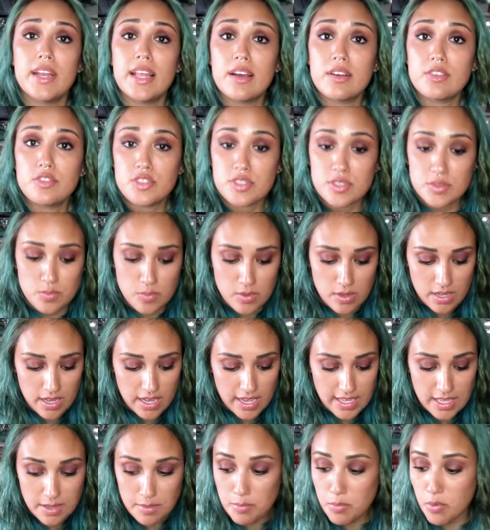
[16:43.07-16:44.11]
out just one.
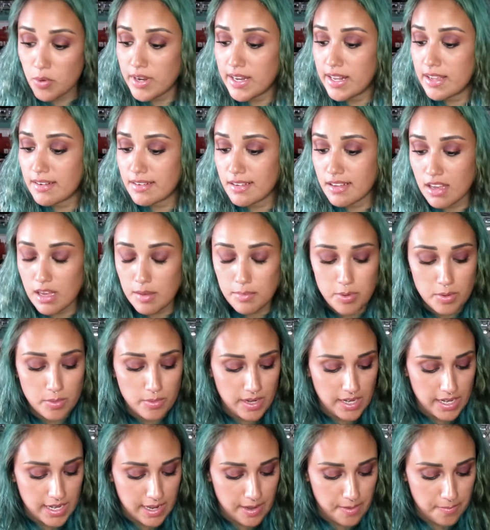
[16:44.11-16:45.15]
I can point out a couple
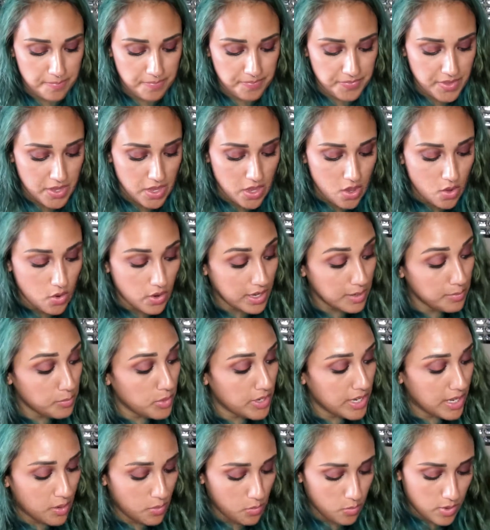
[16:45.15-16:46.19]
right now. I can
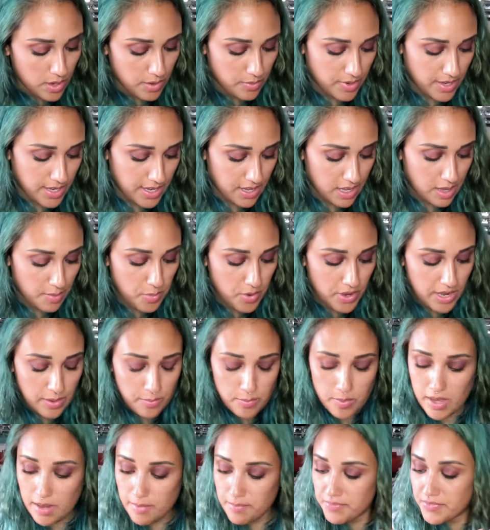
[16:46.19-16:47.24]
point out one right now. I'll point out
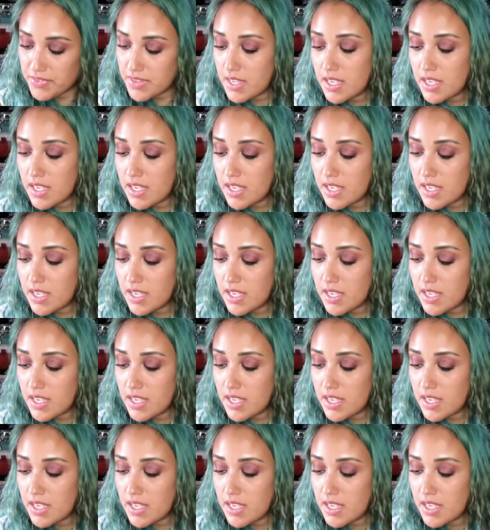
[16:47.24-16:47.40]
one.